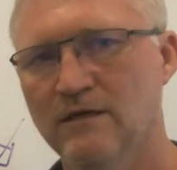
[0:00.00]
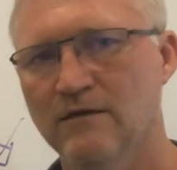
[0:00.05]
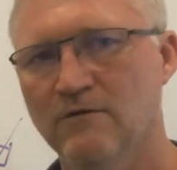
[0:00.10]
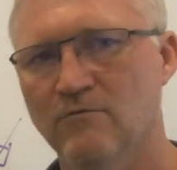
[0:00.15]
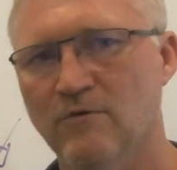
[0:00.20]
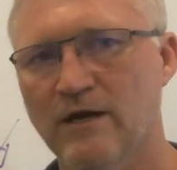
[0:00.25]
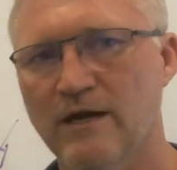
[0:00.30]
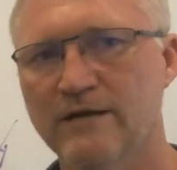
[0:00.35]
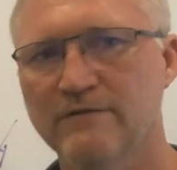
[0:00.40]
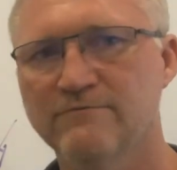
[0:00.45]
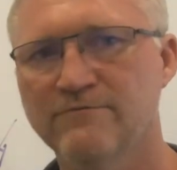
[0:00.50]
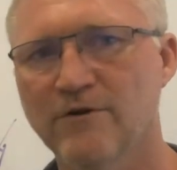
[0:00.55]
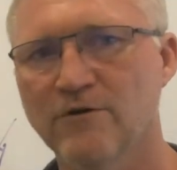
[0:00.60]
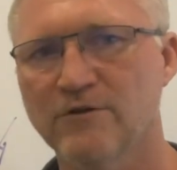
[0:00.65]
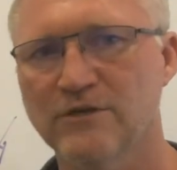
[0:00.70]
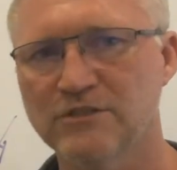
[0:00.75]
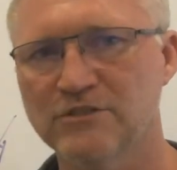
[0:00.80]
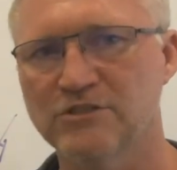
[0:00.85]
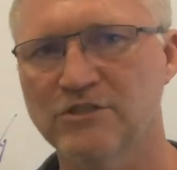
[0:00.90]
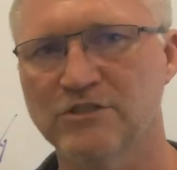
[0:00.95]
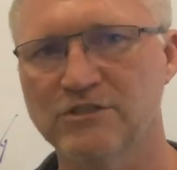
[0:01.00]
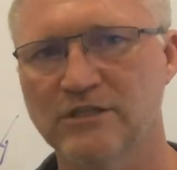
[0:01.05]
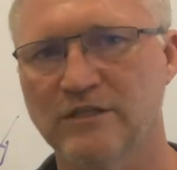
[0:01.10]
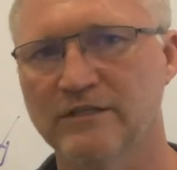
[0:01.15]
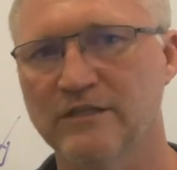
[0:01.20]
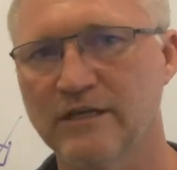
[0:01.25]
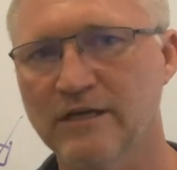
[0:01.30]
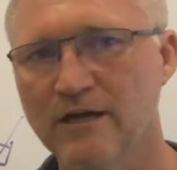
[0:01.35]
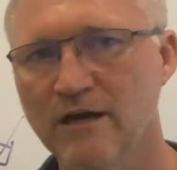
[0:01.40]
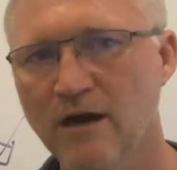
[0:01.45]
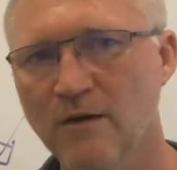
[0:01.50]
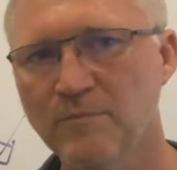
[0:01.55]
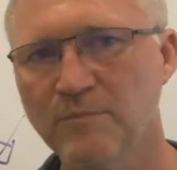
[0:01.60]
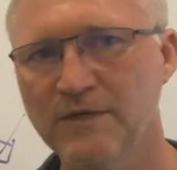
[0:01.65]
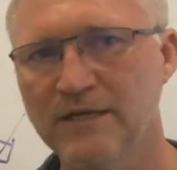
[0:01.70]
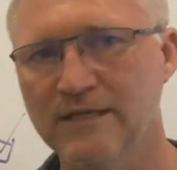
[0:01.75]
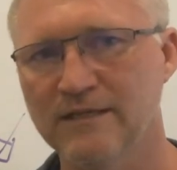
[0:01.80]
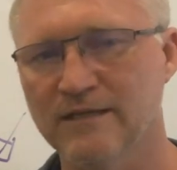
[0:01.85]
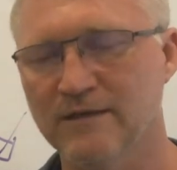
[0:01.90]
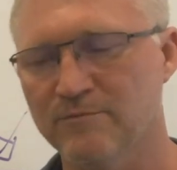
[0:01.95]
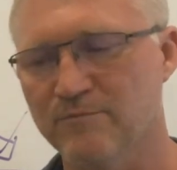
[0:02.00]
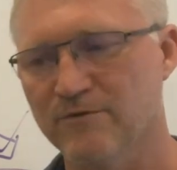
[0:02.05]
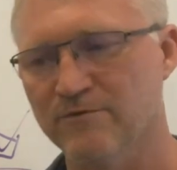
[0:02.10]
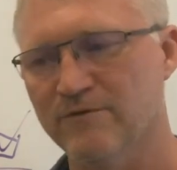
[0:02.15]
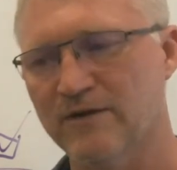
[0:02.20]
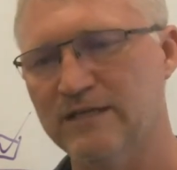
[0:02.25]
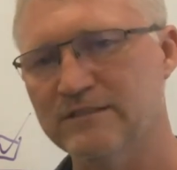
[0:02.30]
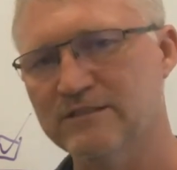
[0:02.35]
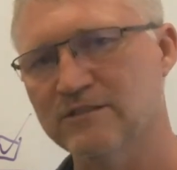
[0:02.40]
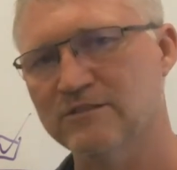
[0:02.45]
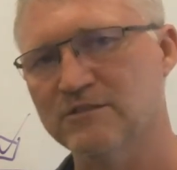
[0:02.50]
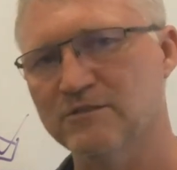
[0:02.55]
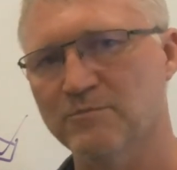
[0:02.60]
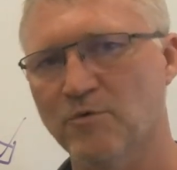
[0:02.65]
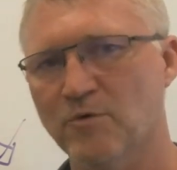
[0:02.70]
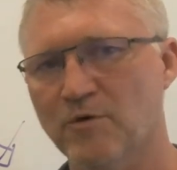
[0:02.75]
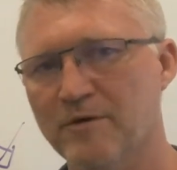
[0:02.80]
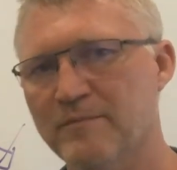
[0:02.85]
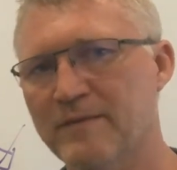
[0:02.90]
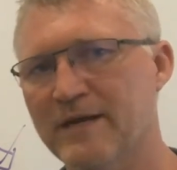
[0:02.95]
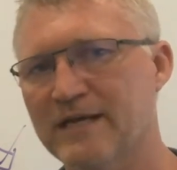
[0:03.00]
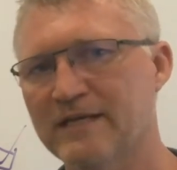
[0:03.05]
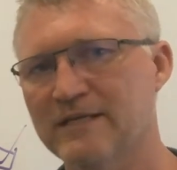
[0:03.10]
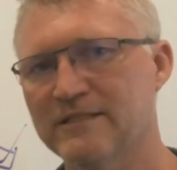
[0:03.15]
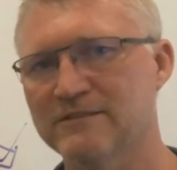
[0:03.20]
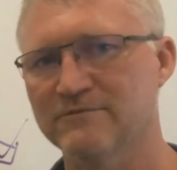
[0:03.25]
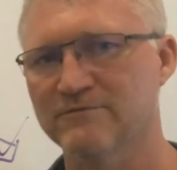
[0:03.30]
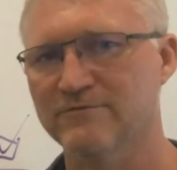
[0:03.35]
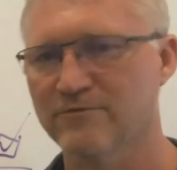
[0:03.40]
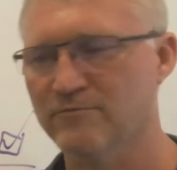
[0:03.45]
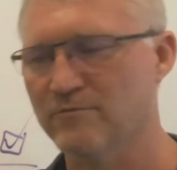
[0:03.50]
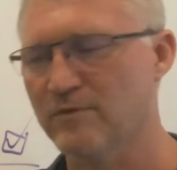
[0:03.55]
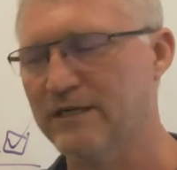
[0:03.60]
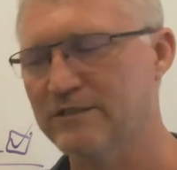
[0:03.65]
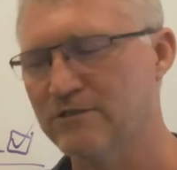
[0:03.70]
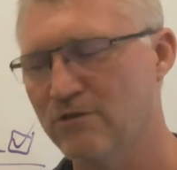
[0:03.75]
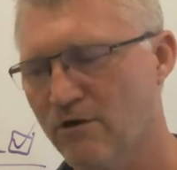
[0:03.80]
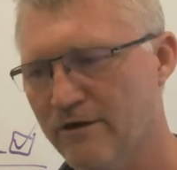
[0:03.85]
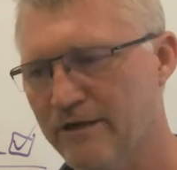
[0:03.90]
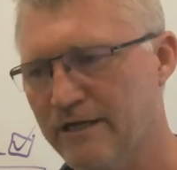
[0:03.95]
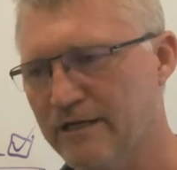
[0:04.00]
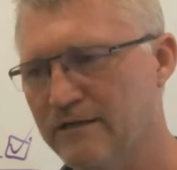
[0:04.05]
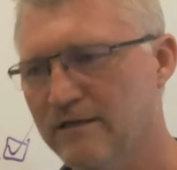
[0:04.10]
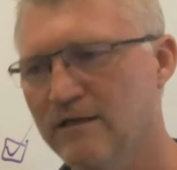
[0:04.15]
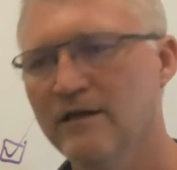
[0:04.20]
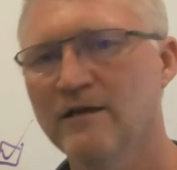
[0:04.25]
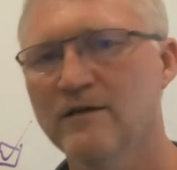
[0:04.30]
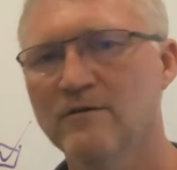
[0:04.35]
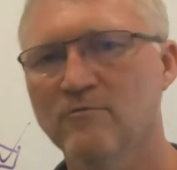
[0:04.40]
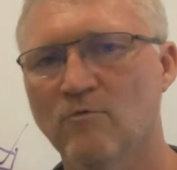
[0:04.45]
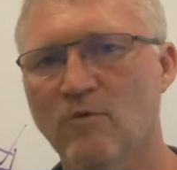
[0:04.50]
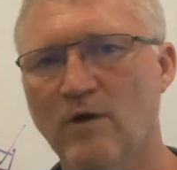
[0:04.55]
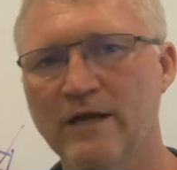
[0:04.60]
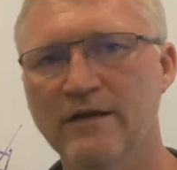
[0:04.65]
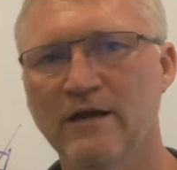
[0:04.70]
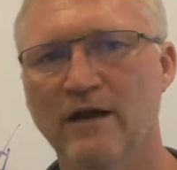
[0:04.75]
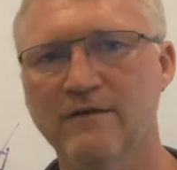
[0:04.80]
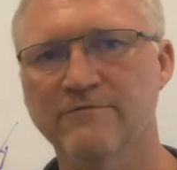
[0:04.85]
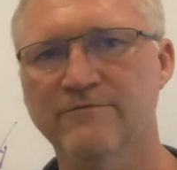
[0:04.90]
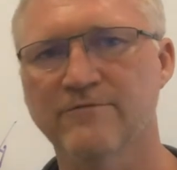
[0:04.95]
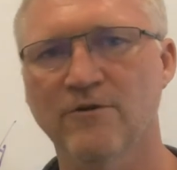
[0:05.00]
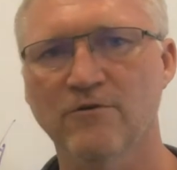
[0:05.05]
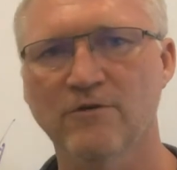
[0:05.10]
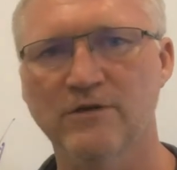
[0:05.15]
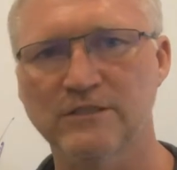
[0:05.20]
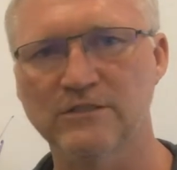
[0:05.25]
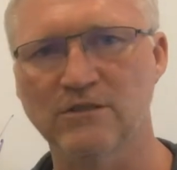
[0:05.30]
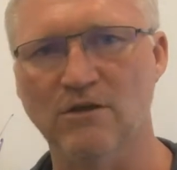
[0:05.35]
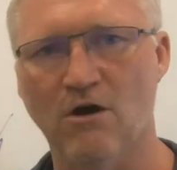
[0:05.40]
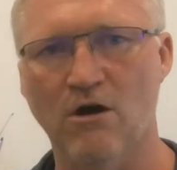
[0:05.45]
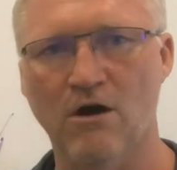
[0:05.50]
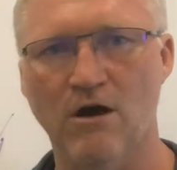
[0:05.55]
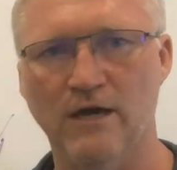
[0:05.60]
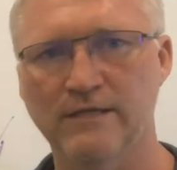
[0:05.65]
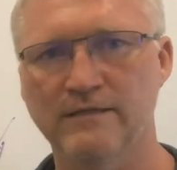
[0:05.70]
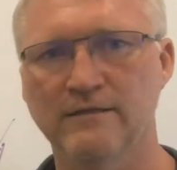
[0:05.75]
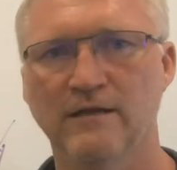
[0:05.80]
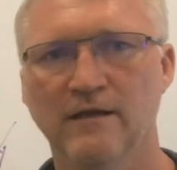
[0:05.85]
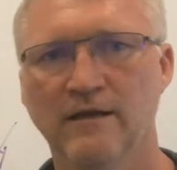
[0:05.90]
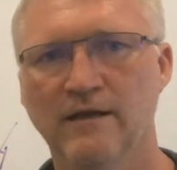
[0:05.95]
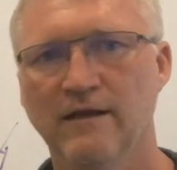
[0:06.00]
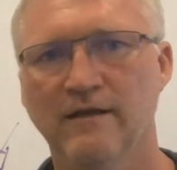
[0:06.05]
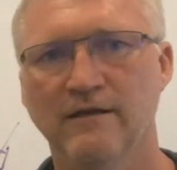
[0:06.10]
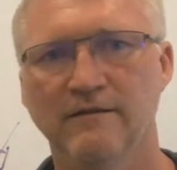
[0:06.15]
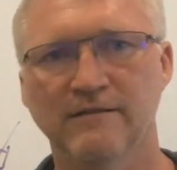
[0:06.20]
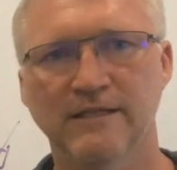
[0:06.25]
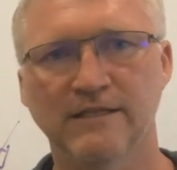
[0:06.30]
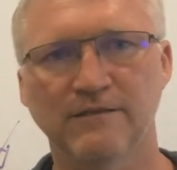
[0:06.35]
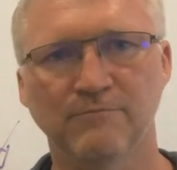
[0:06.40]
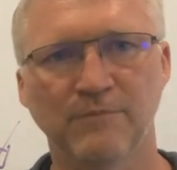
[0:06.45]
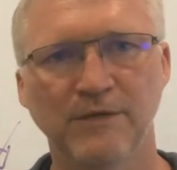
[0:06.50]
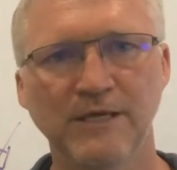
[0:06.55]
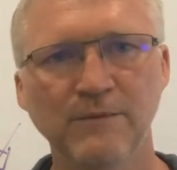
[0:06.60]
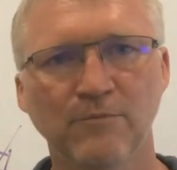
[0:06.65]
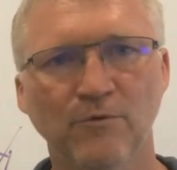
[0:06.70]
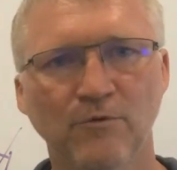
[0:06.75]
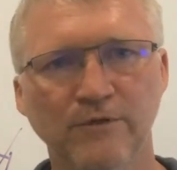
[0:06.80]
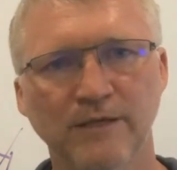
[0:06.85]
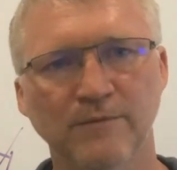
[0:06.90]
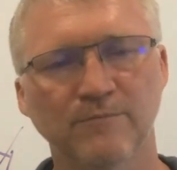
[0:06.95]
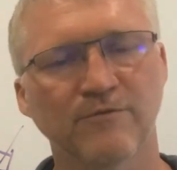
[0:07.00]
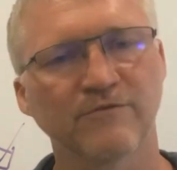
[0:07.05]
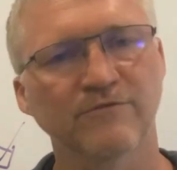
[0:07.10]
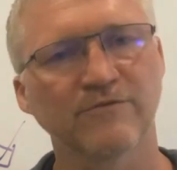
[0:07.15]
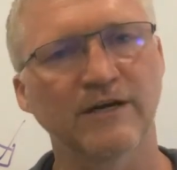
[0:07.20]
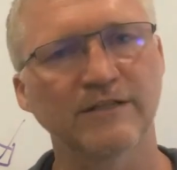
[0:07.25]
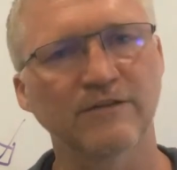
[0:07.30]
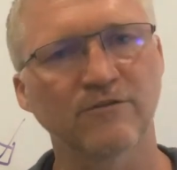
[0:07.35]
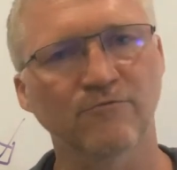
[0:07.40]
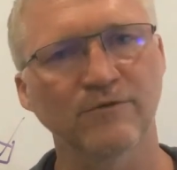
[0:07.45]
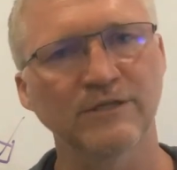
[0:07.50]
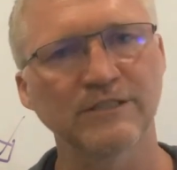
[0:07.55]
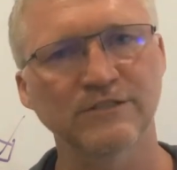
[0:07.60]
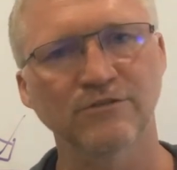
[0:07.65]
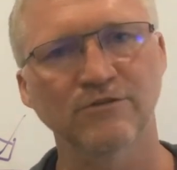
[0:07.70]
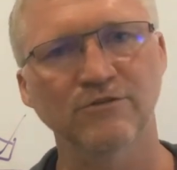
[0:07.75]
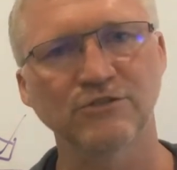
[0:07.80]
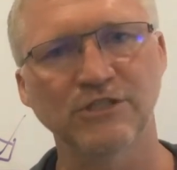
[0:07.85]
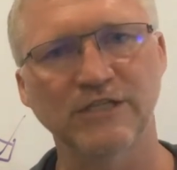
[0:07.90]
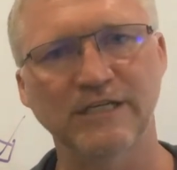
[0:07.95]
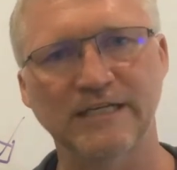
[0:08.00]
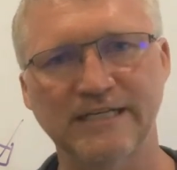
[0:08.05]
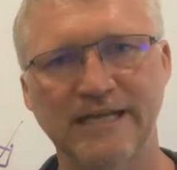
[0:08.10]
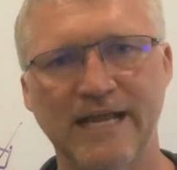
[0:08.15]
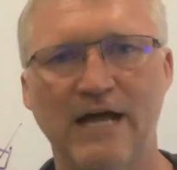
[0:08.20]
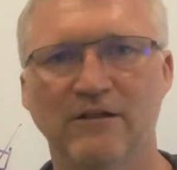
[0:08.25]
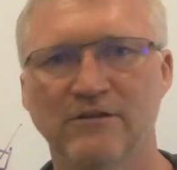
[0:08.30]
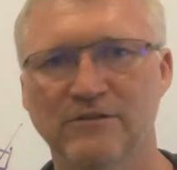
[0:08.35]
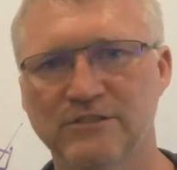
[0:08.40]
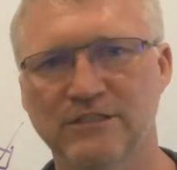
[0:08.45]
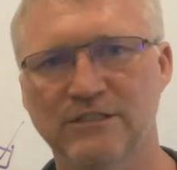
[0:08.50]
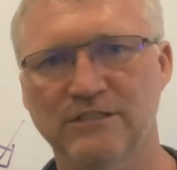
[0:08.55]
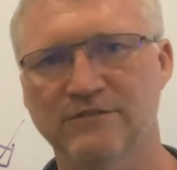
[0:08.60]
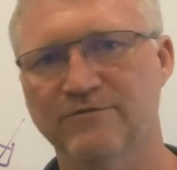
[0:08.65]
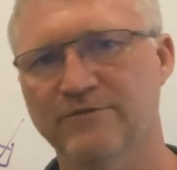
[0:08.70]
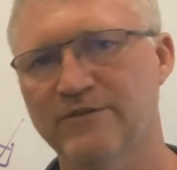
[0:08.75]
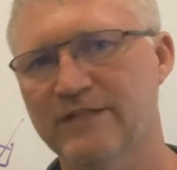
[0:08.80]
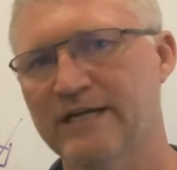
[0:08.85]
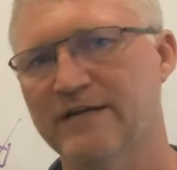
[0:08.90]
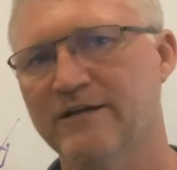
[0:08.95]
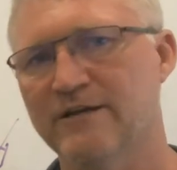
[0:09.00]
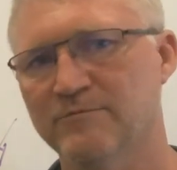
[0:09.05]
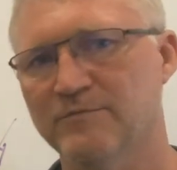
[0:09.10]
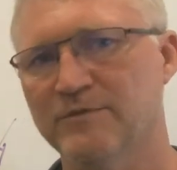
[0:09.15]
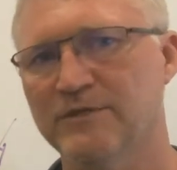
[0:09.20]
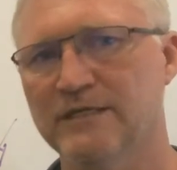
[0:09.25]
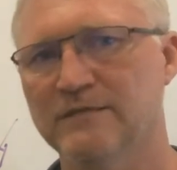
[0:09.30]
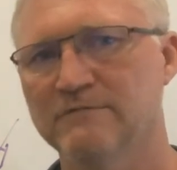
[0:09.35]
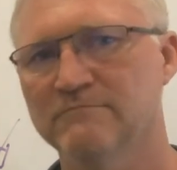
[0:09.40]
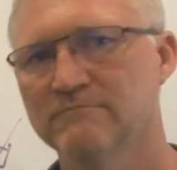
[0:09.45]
Why focus just on the company that provides a supporting mechanism for my target? Why not focus on the people that provide the research and analysis for that company?